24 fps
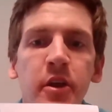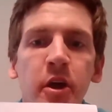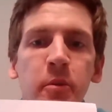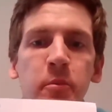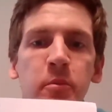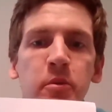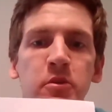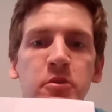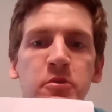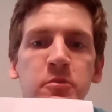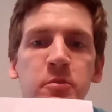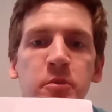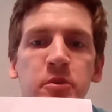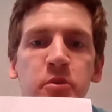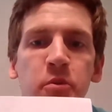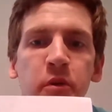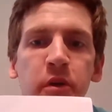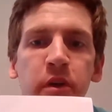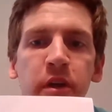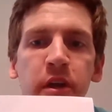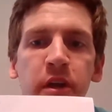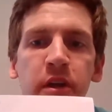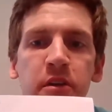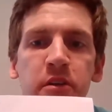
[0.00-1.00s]
numbers
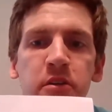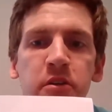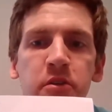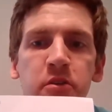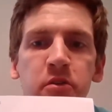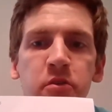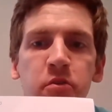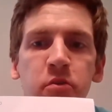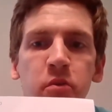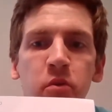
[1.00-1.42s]
between